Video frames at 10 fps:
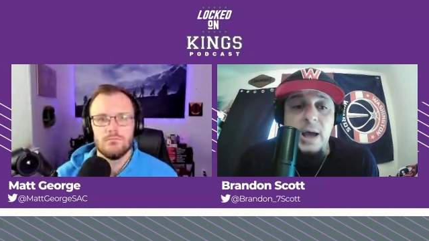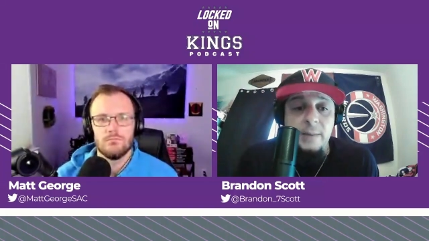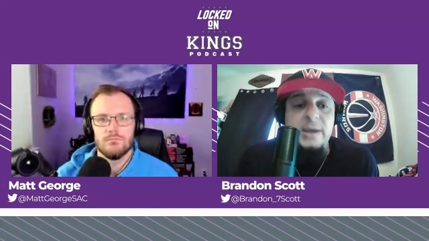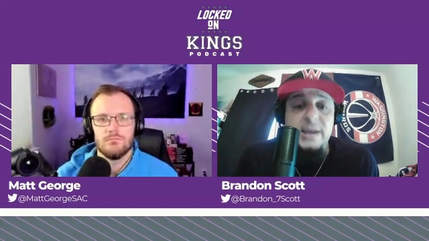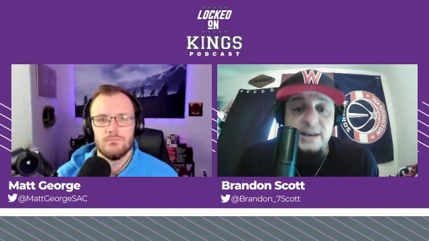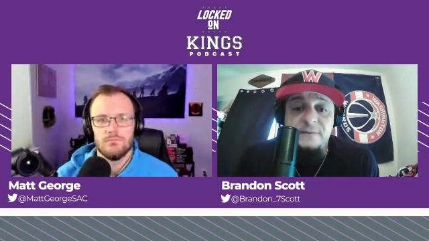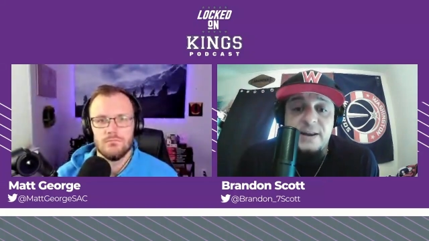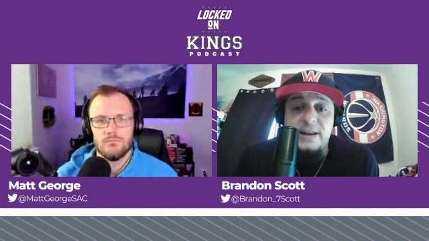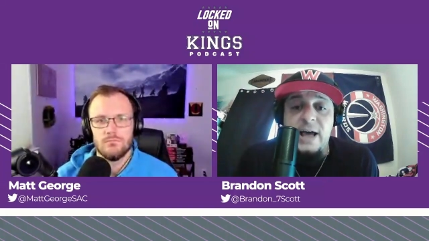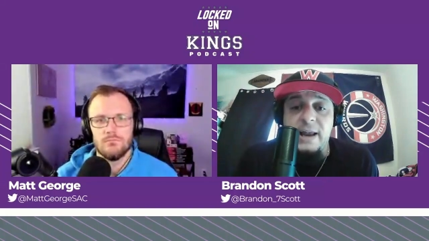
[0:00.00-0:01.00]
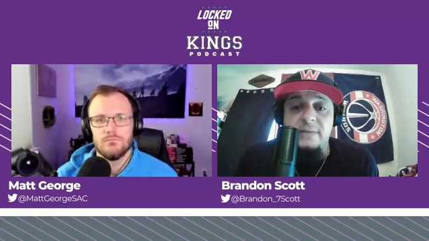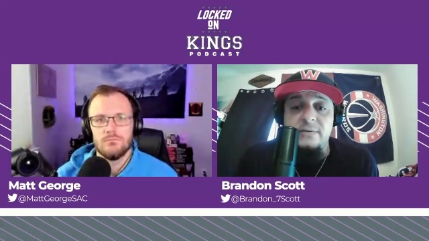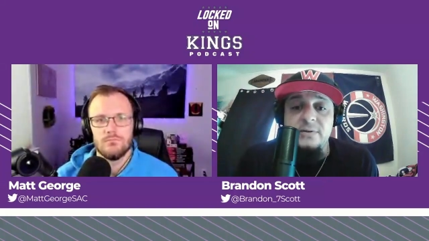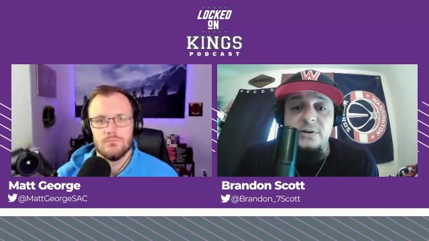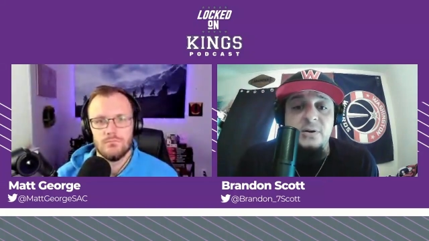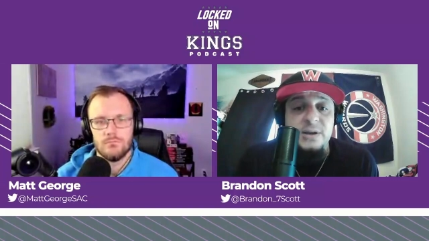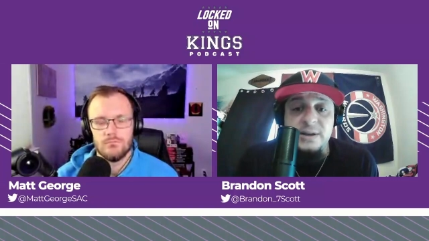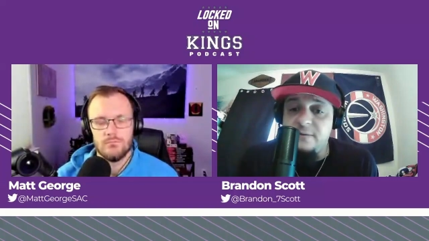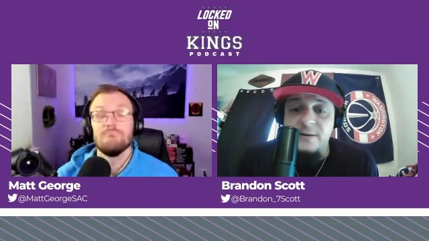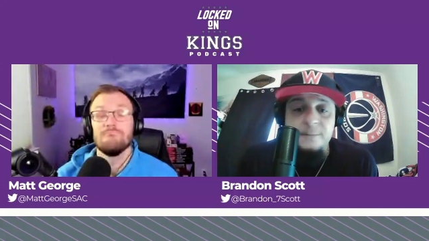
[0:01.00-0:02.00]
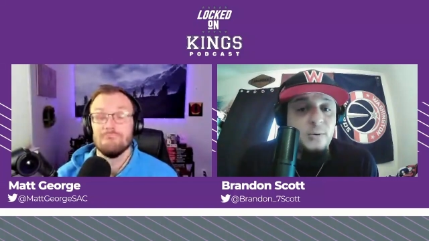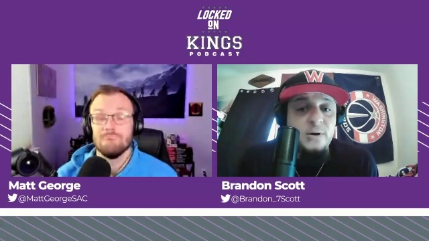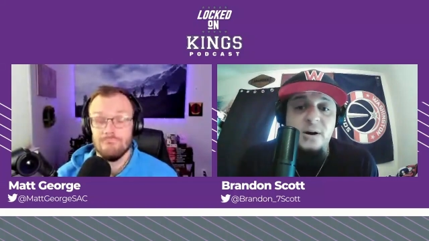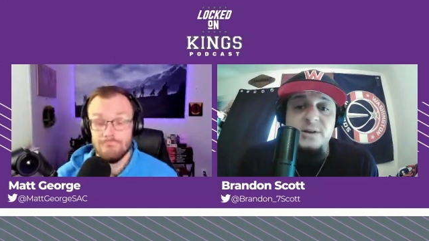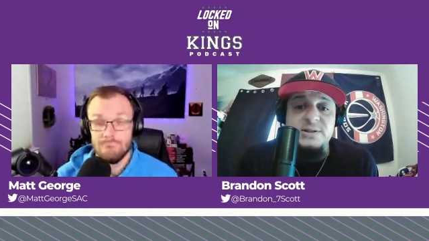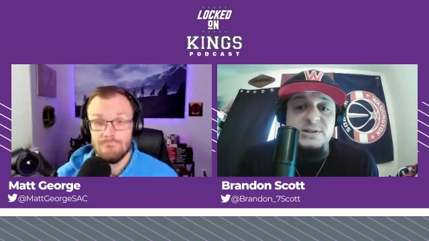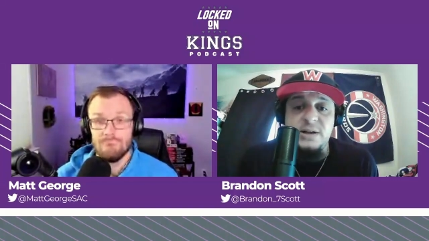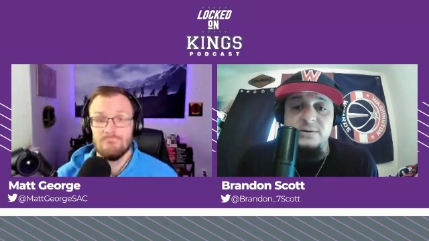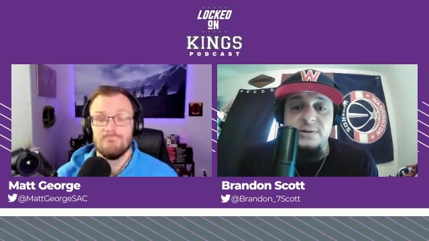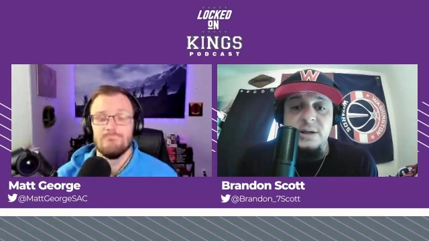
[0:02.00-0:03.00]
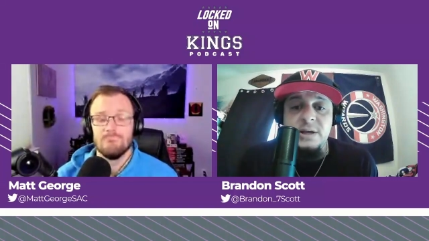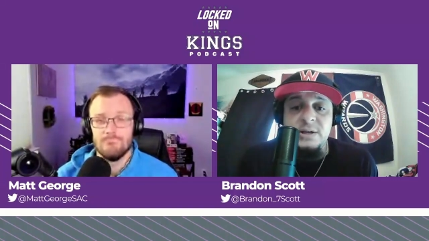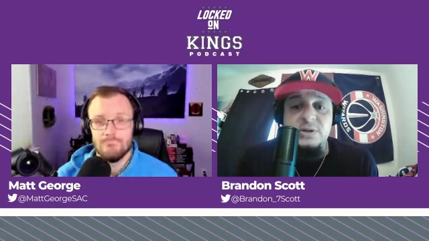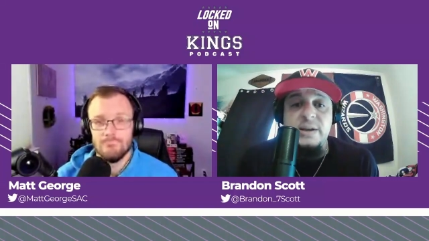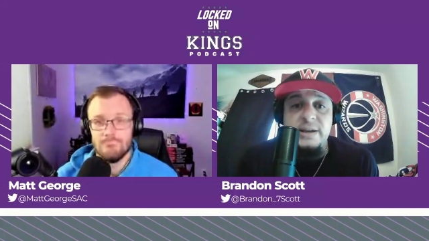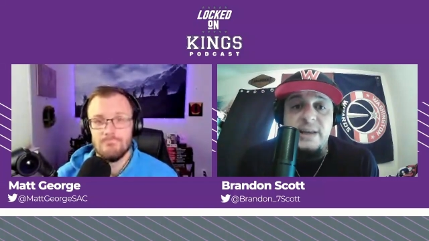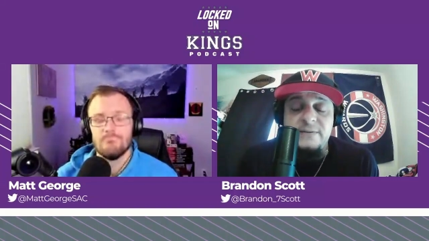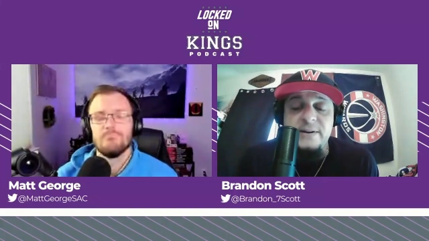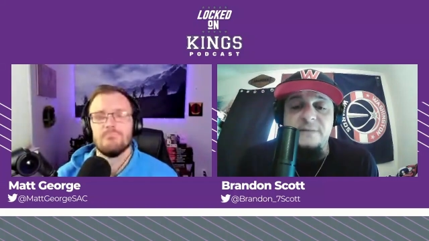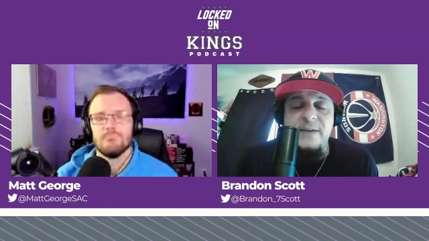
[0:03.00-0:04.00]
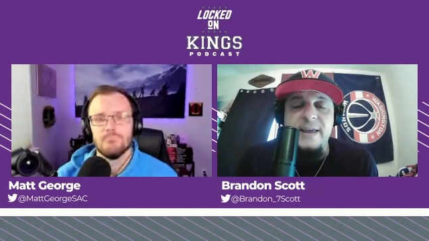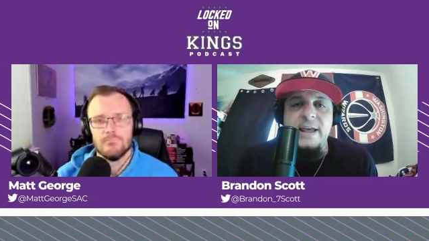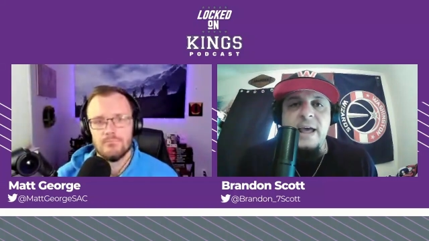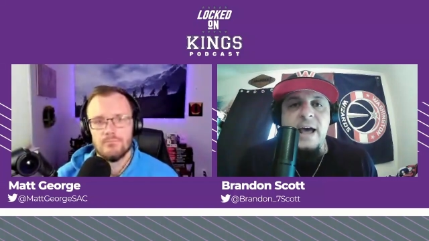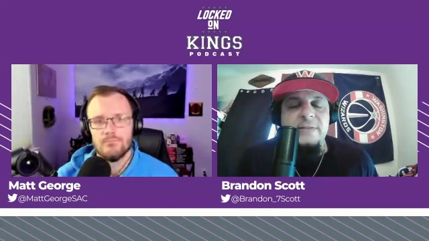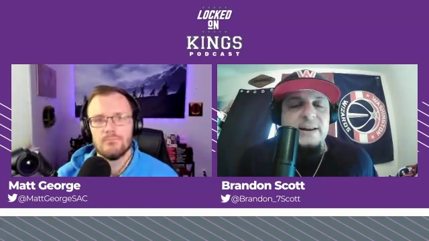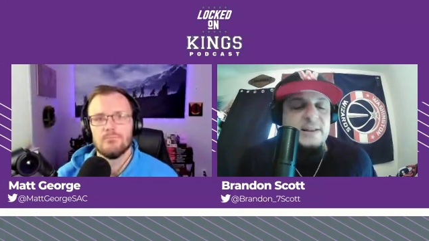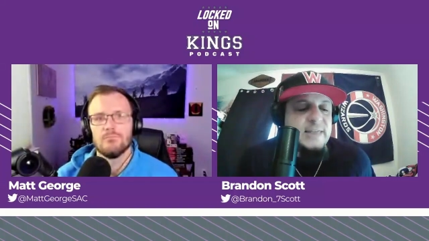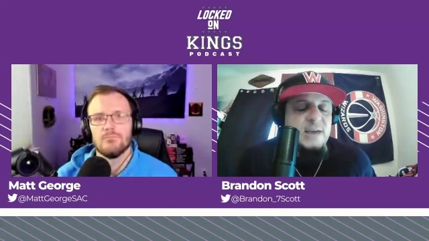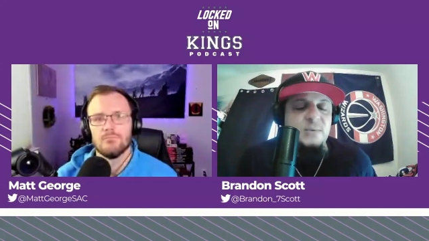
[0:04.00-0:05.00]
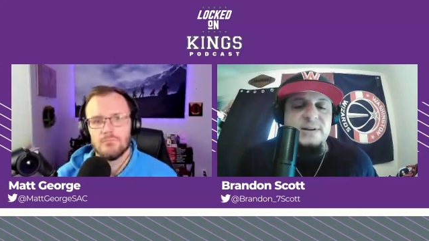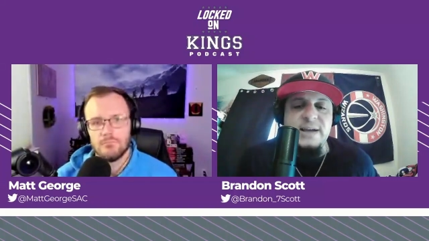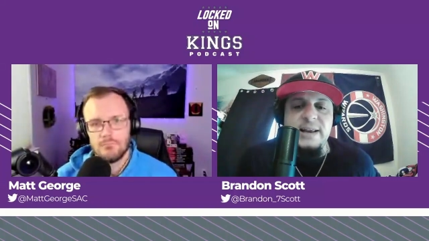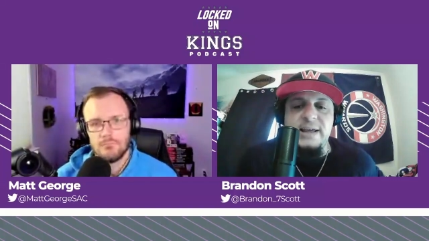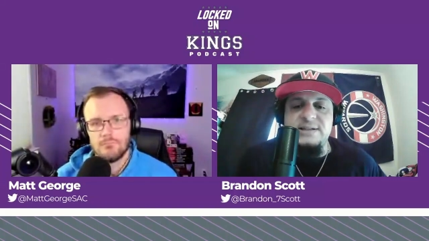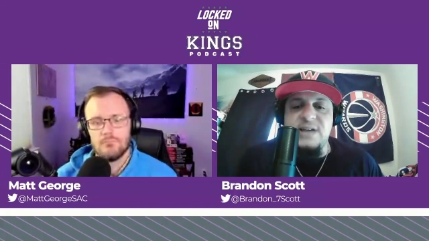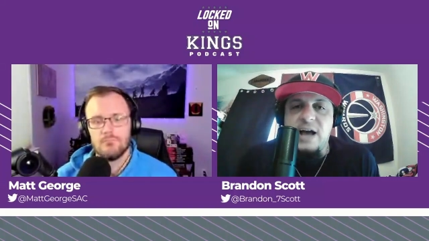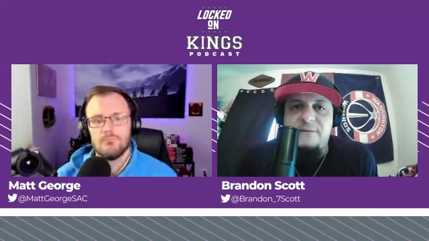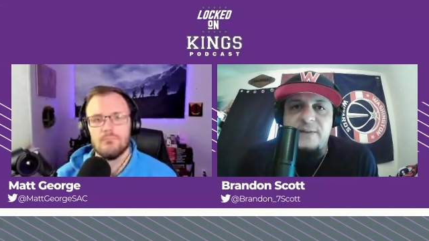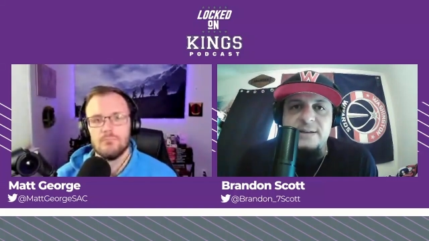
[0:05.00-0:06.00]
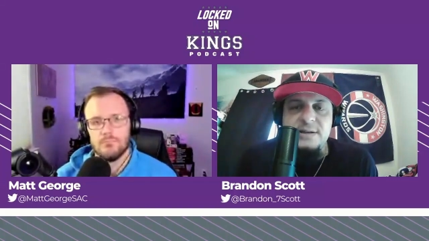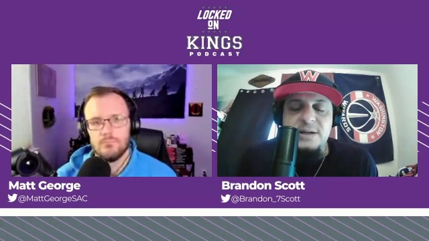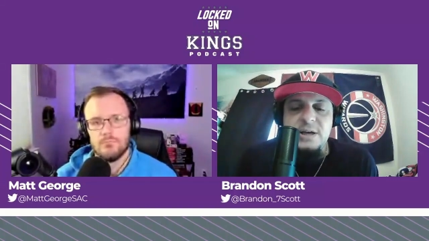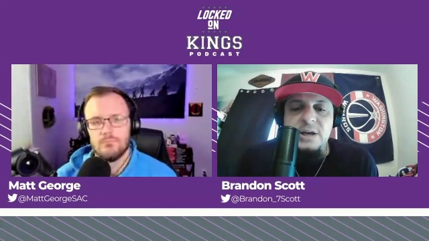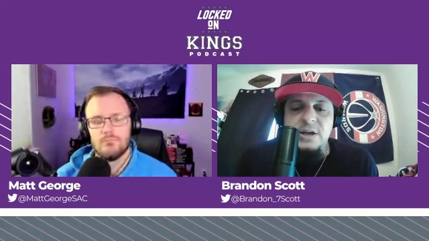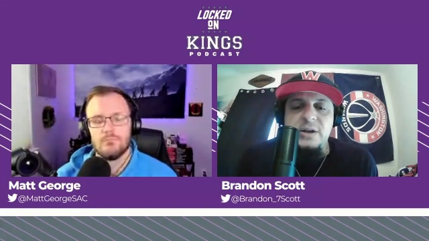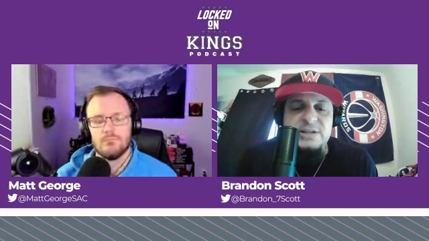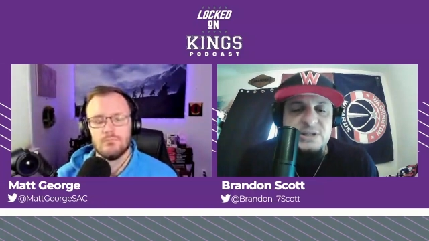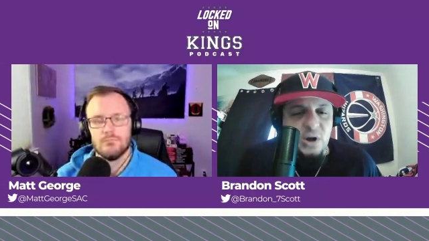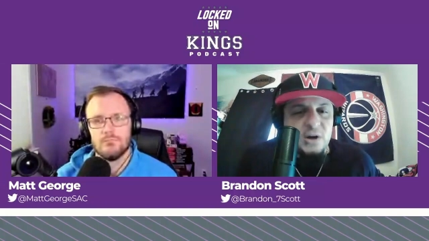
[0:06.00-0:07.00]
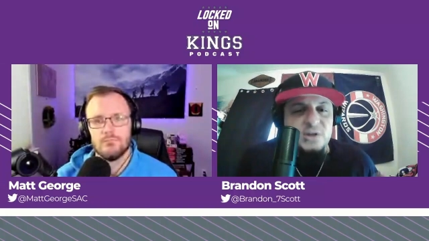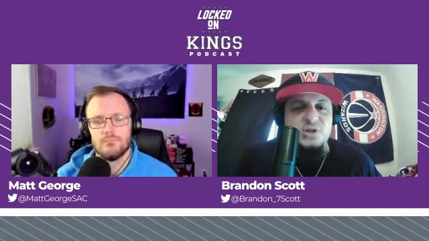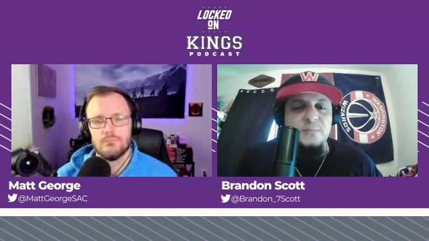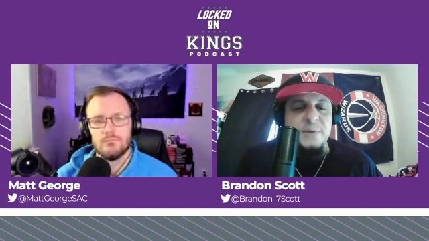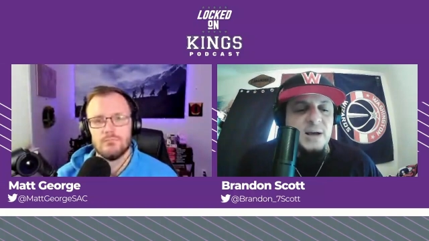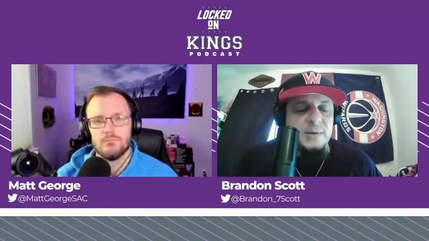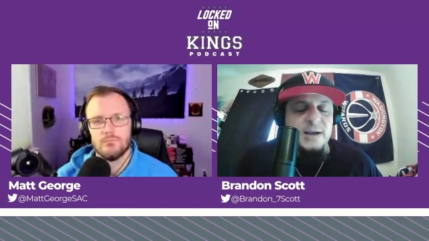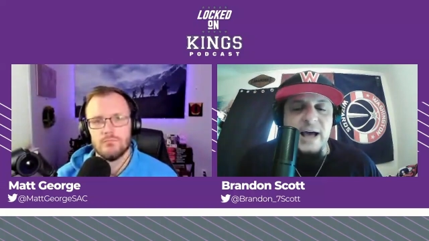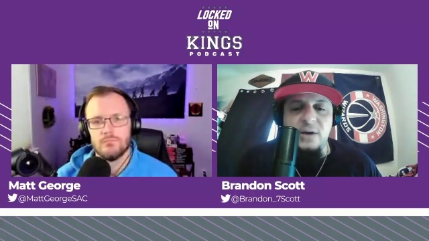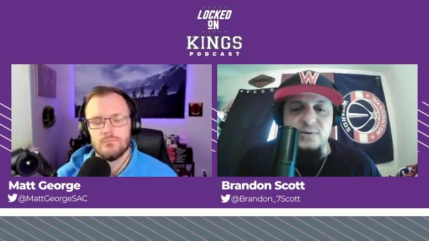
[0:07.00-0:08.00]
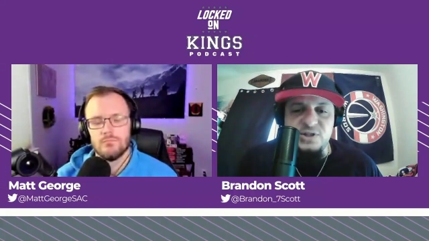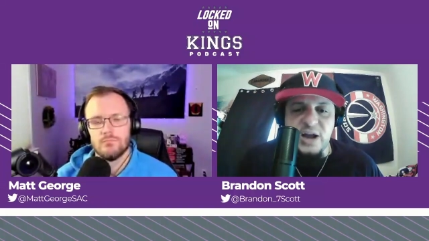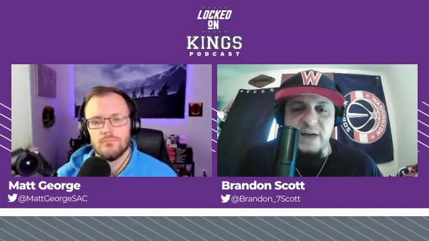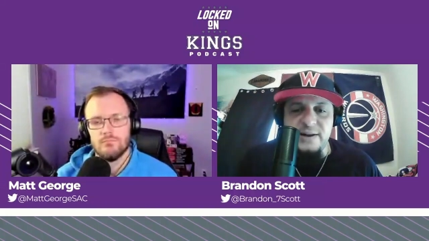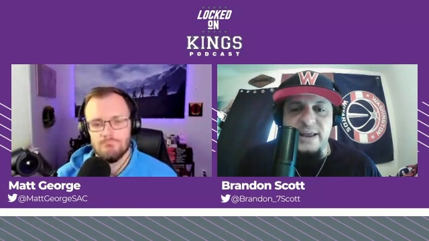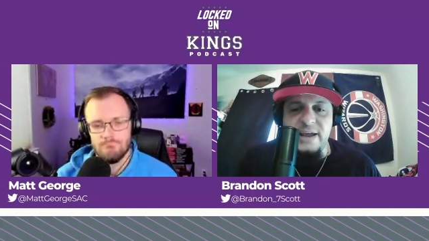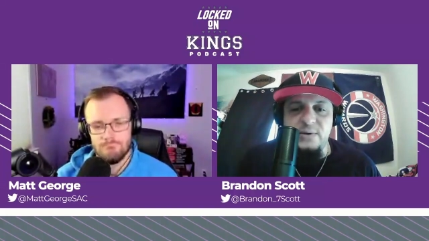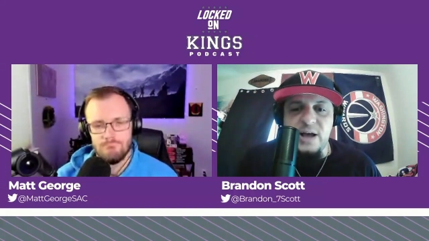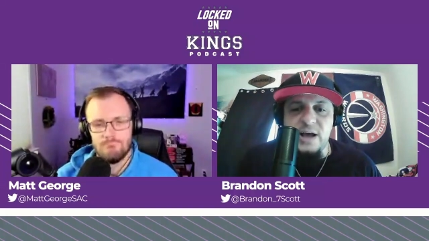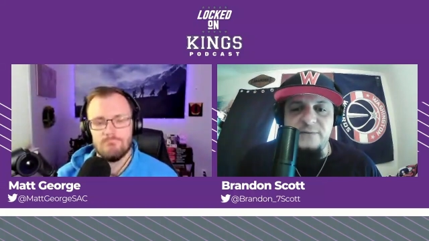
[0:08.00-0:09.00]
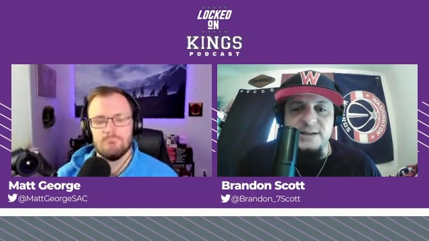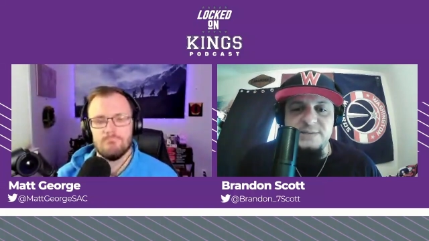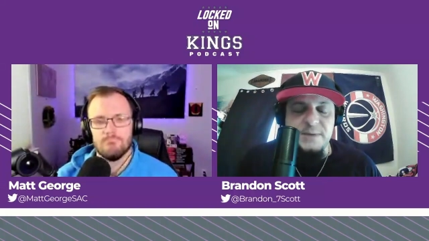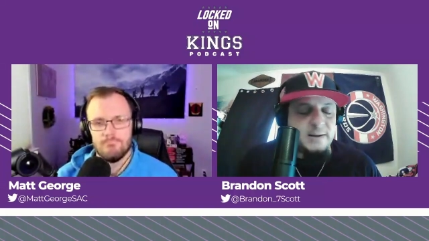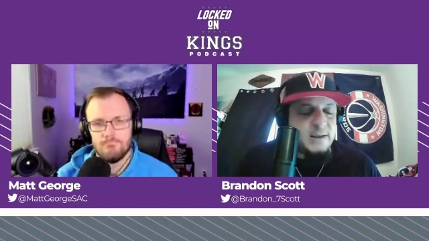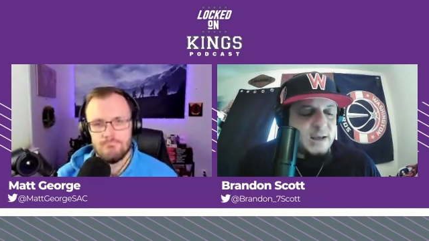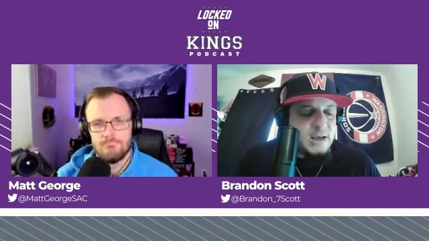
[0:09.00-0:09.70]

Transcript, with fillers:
Speaker 1: I mean, he can defend at a high level. You know, he can defend point guards to centers. So he can definitely defend. I think the thing with Deni is confidence. You know, he's starting to become a guy who's driving the lane with confidence, but